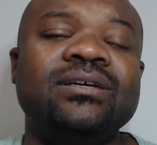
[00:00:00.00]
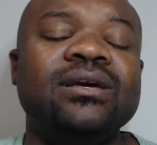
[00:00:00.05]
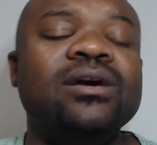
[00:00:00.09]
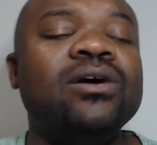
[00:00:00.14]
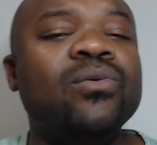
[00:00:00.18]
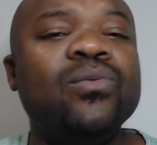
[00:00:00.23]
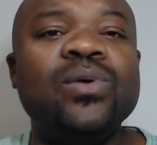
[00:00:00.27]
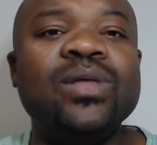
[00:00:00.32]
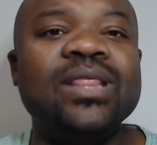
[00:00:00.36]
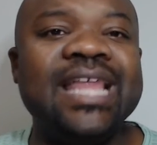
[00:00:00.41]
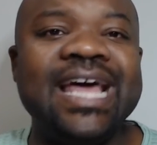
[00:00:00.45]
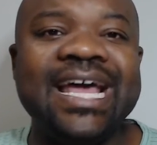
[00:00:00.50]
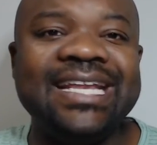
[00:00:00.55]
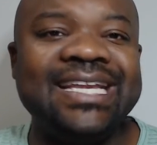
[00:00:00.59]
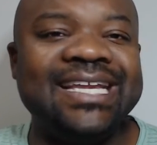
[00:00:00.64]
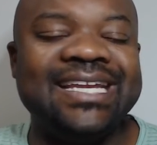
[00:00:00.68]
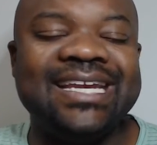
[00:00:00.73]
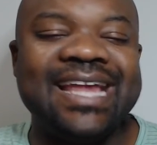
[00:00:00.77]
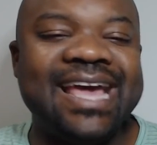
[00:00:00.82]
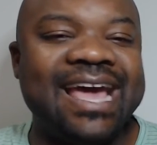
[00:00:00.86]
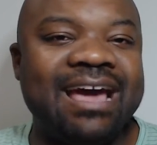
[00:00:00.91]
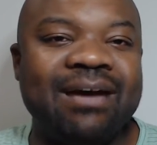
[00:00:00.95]
well that
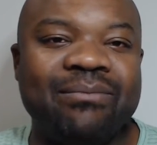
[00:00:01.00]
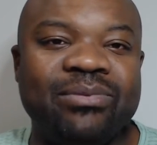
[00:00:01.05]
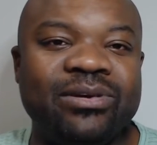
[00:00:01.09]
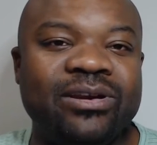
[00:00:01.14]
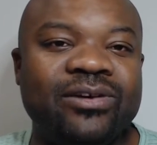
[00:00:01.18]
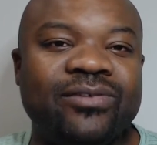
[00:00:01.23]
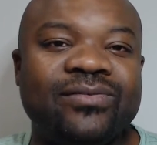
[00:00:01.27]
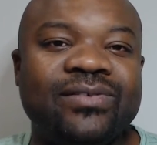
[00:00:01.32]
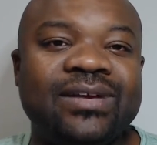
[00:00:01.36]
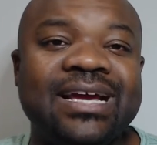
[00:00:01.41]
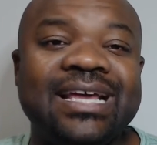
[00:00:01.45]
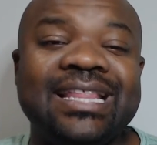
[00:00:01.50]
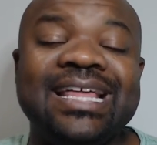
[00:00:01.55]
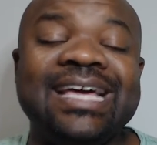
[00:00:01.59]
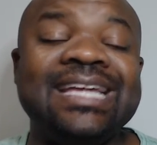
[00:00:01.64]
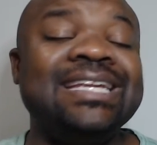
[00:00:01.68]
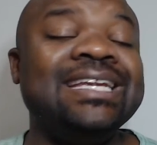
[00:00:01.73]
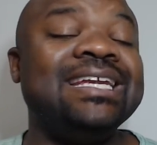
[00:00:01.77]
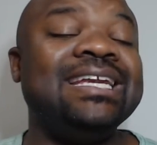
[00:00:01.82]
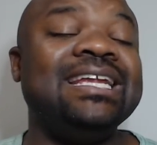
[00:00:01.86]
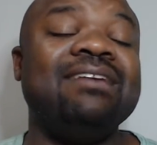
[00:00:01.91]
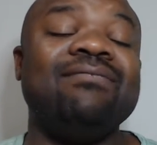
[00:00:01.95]
didn't happen overnight that
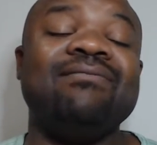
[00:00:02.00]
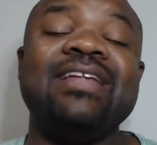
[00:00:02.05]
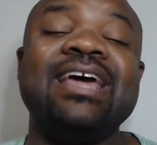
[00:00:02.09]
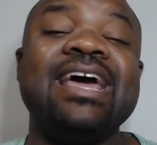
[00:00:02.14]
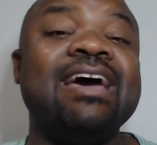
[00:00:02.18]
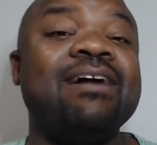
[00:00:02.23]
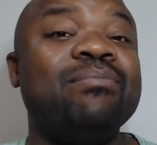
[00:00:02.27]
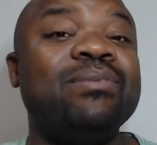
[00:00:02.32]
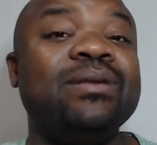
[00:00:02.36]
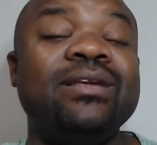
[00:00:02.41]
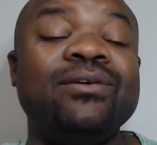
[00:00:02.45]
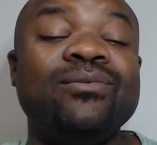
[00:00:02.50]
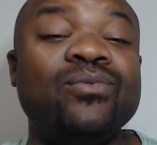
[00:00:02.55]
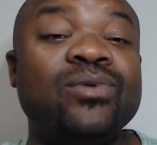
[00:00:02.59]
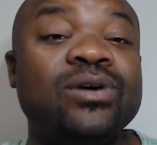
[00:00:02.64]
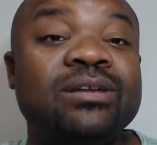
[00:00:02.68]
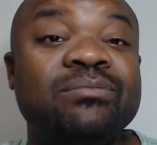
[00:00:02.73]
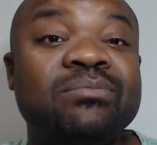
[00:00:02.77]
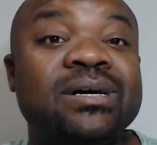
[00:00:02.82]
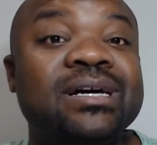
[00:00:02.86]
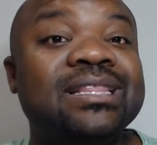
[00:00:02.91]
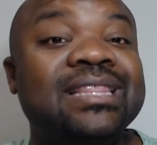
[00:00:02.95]
didn't even happen in one
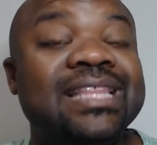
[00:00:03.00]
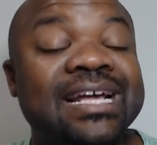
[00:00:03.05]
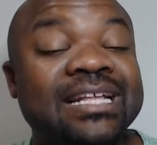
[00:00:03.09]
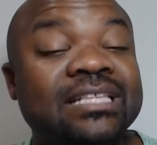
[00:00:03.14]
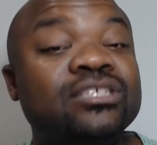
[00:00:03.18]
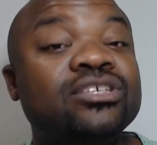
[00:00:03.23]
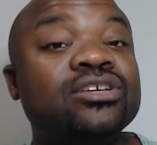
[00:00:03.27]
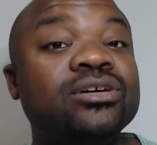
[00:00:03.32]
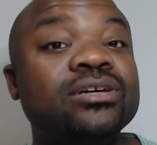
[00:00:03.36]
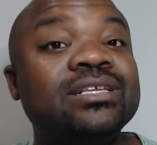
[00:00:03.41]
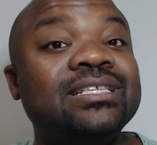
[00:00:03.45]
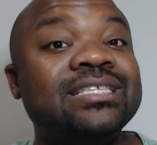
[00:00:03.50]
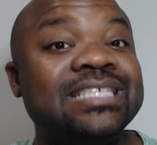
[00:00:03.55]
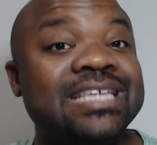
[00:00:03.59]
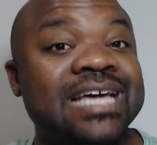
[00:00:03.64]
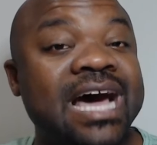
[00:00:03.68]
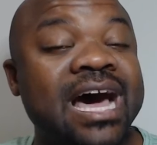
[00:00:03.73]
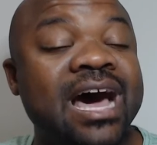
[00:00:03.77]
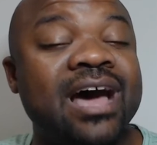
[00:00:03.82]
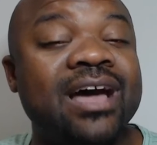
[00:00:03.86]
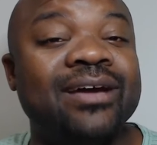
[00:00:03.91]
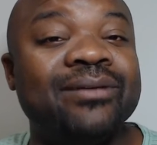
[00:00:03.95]
month that took
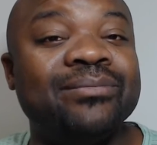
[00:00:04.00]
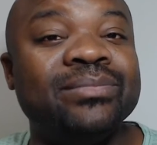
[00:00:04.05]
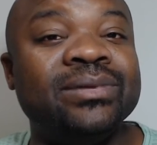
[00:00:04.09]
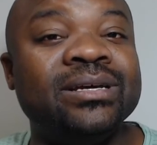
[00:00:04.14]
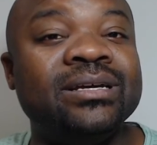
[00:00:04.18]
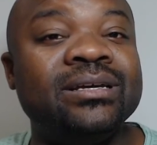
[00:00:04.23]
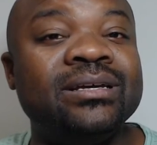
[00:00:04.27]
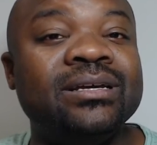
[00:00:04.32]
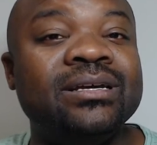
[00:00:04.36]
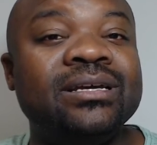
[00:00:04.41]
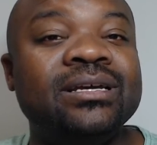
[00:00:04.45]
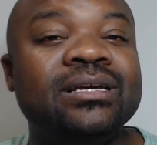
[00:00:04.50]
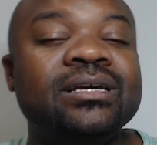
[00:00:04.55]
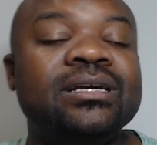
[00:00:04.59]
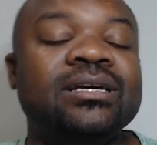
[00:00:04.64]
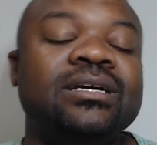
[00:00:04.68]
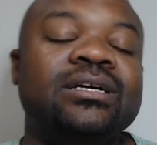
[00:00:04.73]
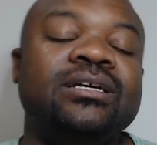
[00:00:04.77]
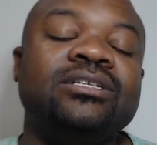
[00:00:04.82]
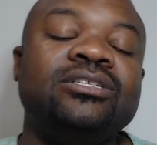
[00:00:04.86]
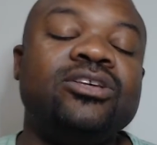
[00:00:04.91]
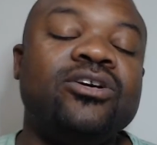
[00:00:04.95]
time
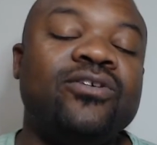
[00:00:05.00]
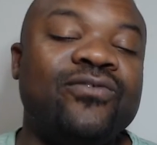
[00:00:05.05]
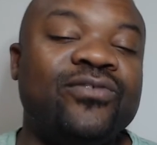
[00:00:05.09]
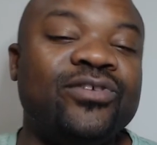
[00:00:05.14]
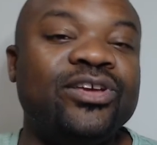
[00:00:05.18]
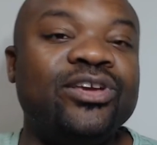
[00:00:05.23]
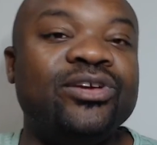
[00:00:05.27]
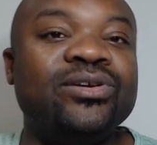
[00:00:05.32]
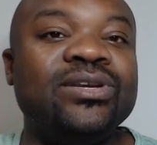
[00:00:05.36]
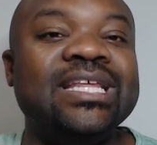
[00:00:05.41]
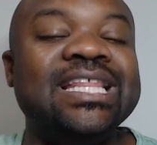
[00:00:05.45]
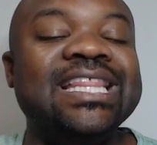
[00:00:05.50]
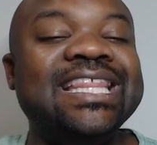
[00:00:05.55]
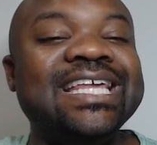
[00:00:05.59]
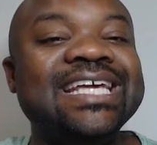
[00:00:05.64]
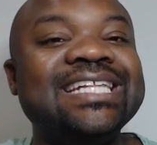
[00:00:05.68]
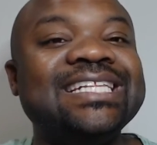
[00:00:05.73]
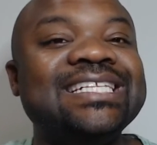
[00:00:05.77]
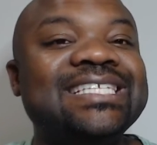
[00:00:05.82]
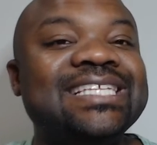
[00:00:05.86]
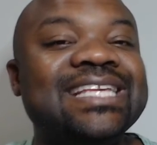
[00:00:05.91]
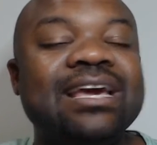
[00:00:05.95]
so for you to
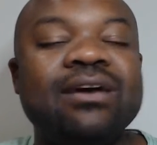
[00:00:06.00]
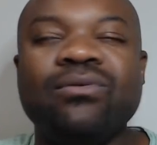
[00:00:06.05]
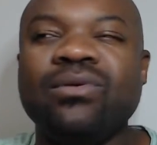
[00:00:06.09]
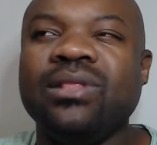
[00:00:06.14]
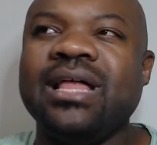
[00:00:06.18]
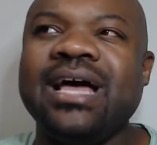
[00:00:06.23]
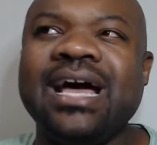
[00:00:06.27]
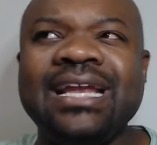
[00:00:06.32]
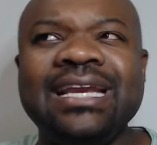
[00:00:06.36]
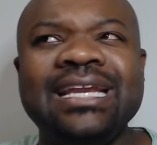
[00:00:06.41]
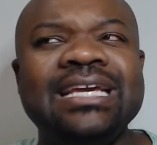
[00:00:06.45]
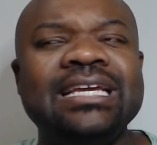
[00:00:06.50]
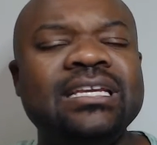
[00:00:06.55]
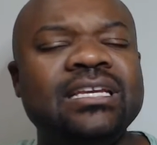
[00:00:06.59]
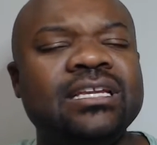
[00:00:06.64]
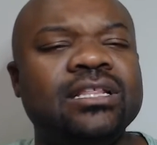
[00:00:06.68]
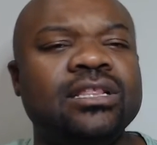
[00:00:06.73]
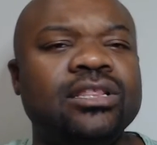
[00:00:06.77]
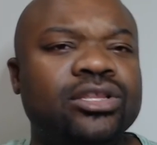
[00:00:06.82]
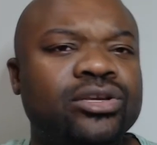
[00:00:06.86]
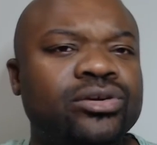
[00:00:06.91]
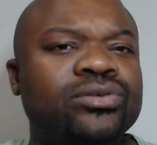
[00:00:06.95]
then say well i need to
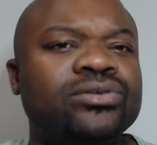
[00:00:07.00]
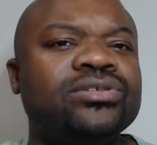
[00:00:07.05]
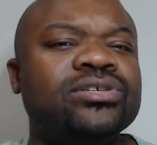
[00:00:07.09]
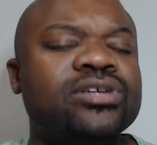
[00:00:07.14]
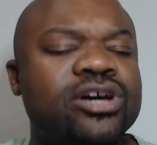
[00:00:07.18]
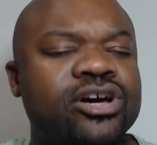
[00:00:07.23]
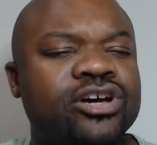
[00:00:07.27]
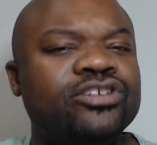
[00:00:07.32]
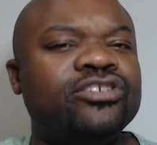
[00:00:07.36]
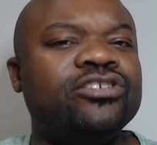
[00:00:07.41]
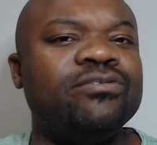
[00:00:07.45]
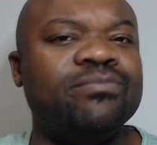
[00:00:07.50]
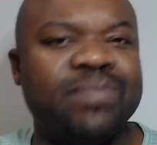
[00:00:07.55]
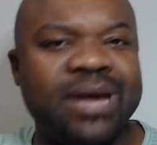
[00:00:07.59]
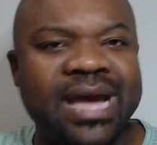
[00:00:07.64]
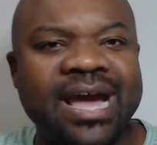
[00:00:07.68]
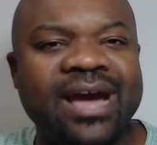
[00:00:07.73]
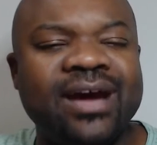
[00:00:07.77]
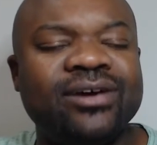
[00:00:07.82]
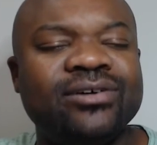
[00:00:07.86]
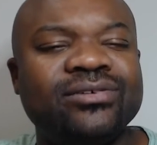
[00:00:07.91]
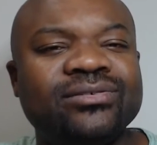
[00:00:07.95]
lose 100
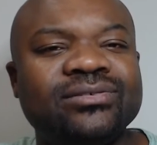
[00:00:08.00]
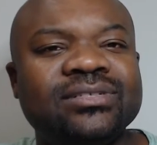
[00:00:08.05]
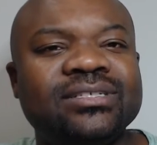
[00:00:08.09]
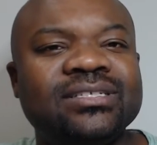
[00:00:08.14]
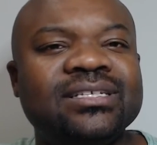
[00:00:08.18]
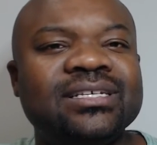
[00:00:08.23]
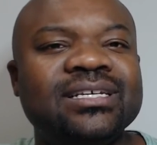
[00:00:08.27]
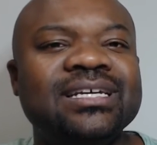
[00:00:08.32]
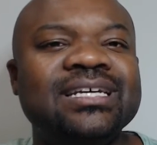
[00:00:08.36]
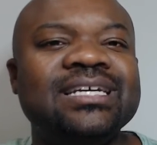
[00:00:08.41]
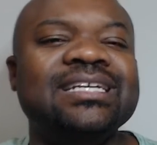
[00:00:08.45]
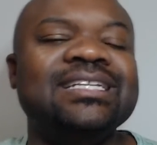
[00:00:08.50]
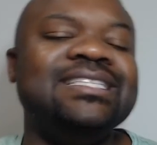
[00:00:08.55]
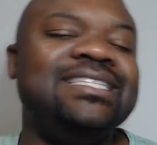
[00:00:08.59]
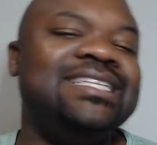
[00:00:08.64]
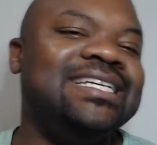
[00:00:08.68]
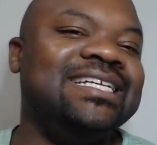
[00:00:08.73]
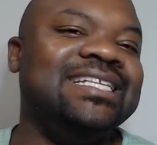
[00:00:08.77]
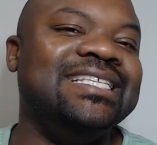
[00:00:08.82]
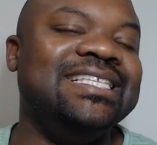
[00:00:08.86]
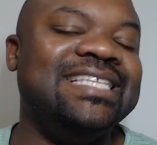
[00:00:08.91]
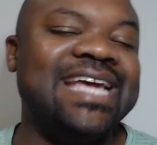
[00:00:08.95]
pounds
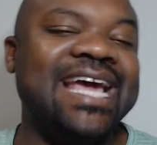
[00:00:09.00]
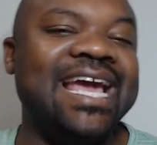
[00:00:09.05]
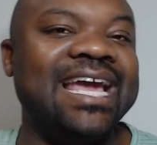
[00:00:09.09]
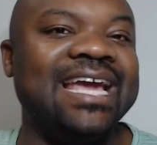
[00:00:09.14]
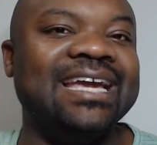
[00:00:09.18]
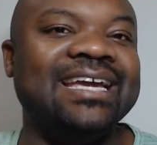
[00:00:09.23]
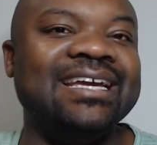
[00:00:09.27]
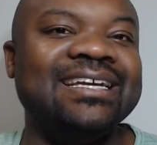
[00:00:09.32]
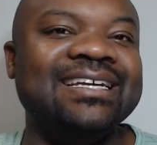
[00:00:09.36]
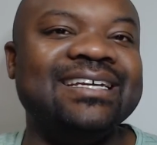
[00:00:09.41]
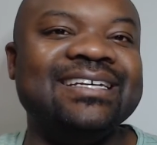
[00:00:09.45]
today